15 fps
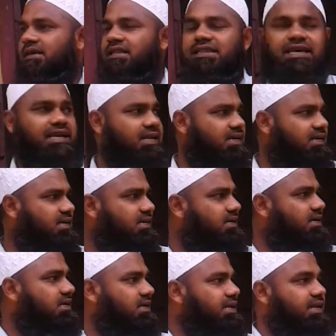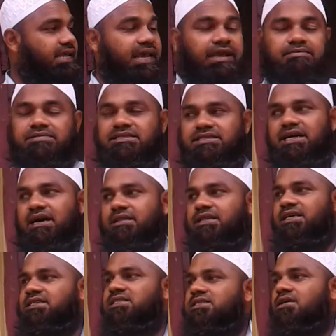In their names, that
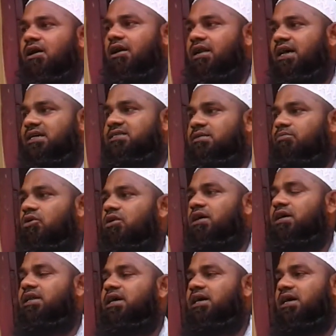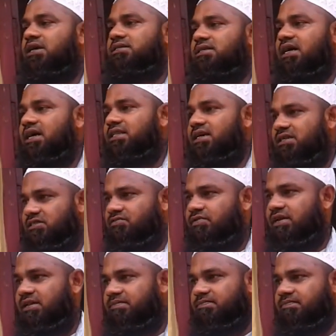he is called as a Maulana Azad as
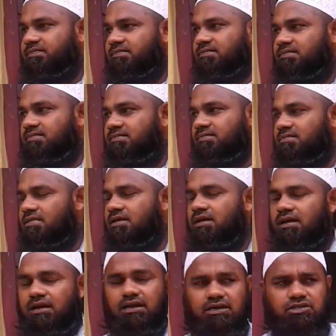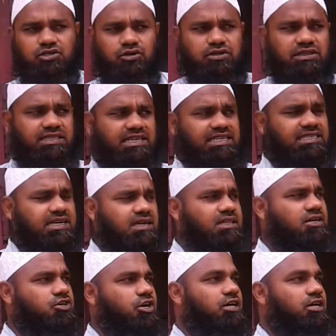well. So these are the